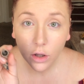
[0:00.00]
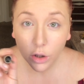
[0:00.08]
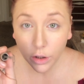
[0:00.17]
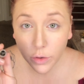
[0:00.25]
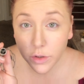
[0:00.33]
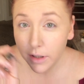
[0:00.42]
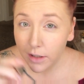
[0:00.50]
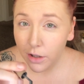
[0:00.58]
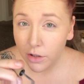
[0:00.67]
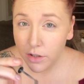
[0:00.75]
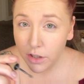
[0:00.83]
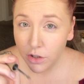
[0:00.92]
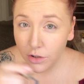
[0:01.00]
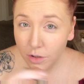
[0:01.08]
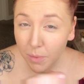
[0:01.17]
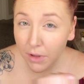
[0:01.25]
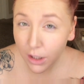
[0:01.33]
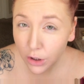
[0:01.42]
close that they're sisters,
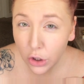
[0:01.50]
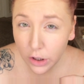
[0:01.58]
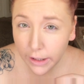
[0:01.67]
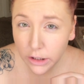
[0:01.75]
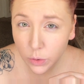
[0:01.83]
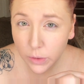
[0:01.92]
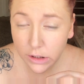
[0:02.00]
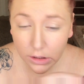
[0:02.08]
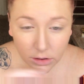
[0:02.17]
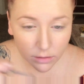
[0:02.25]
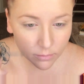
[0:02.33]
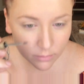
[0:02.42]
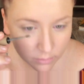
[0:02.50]
but they look like twins.